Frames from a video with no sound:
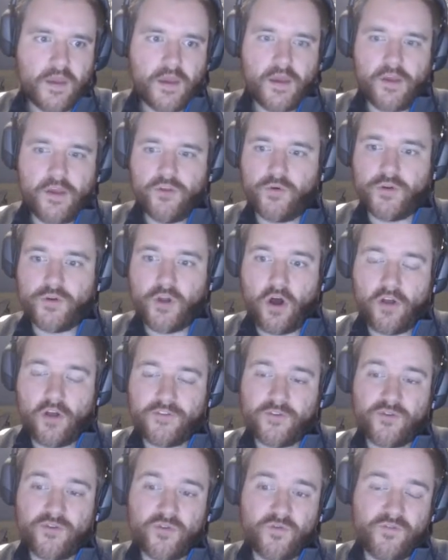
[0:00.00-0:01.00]
You can
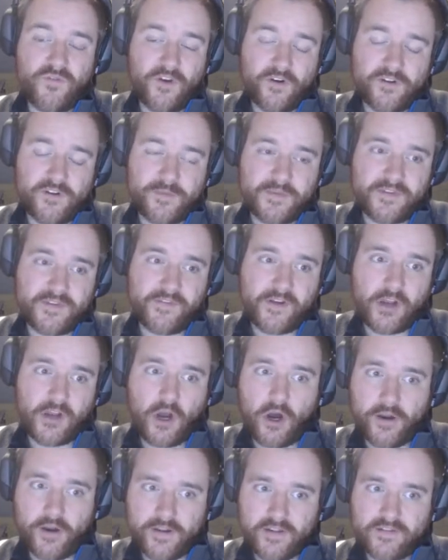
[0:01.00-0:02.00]
also do very specific
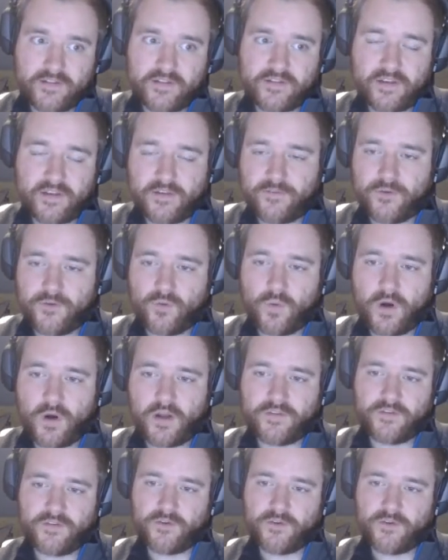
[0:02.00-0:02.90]
audiences if you want.